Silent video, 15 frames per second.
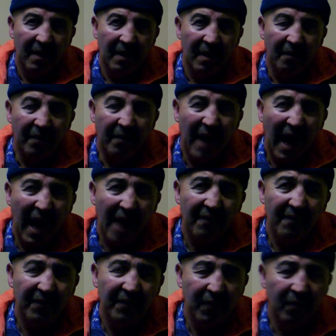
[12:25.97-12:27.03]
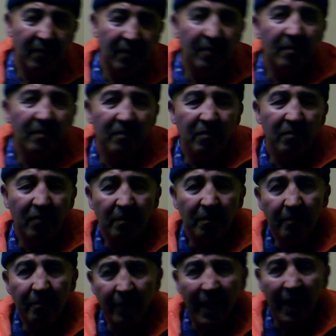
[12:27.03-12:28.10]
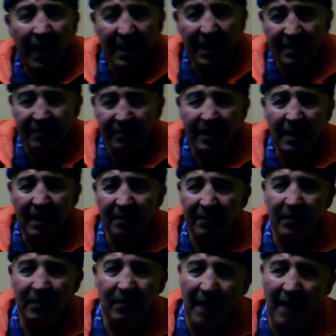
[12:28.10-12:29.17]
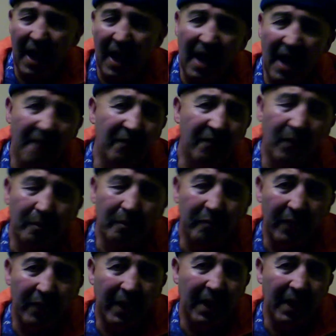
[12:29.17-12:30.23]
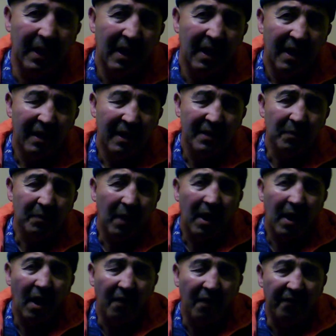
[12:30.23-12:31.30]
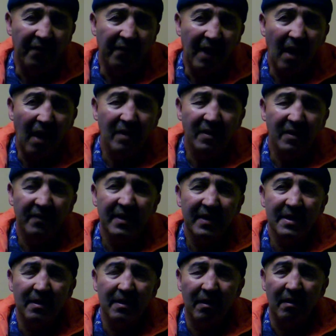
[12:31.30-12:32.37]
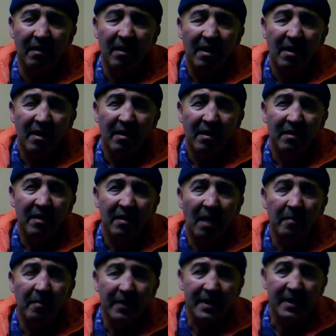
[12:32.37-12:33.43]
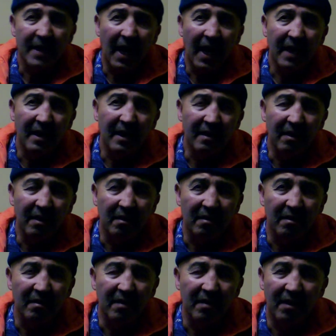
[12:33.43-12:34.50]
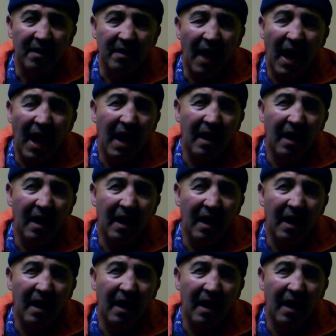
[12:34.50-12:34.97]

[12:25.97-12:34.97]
we have two brains, really. We don't have one brain. That's why our philosophies are double-sided. They're not